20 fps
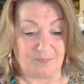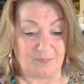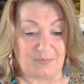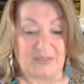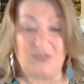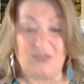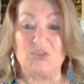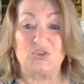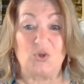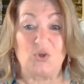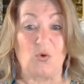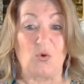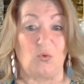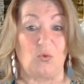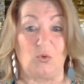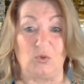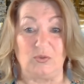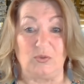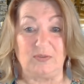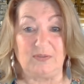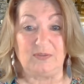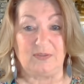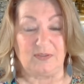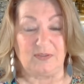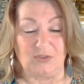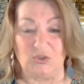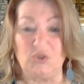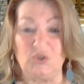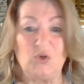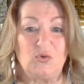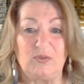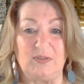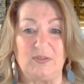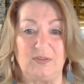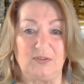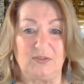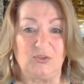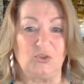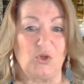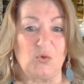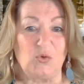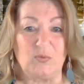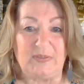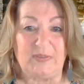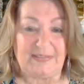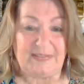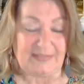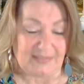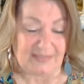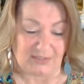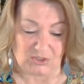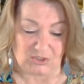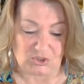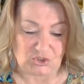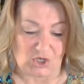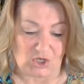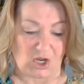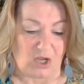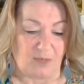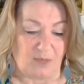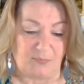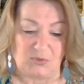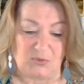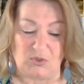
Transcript: being told you don't need to get a job,